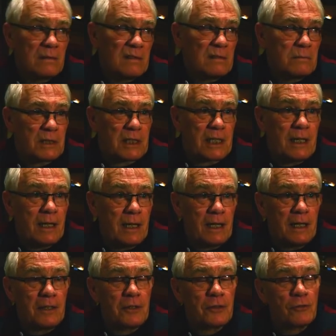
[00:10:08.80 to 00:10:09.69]
I was
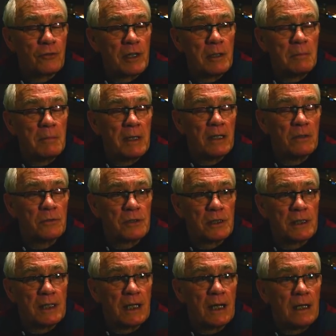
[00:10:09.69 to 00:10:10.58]
getting 3
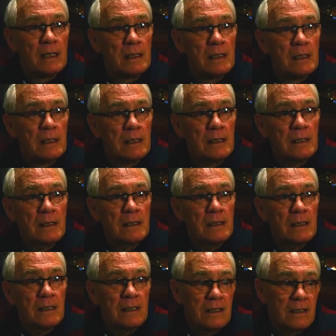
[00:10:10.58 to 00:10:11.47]
meals a day,
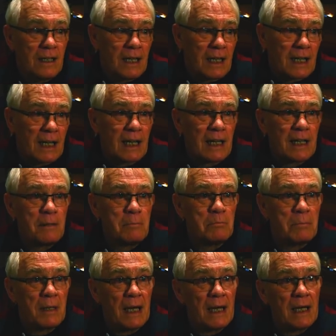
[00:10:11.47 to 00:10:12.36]
a clean
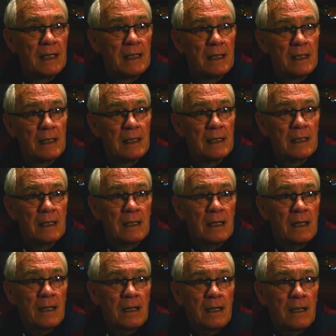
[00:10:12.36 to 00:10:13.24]
bed,
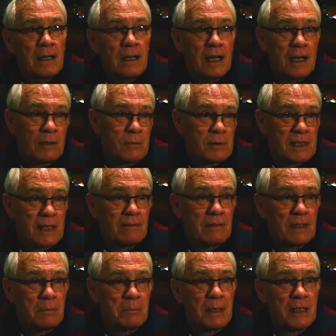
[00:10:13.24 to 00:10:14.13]
and I was
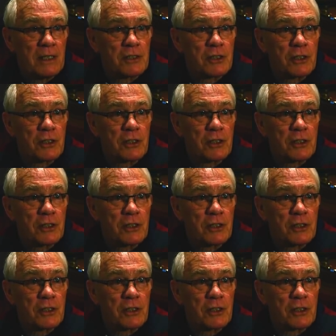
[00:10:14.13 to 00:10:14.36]
having a bit of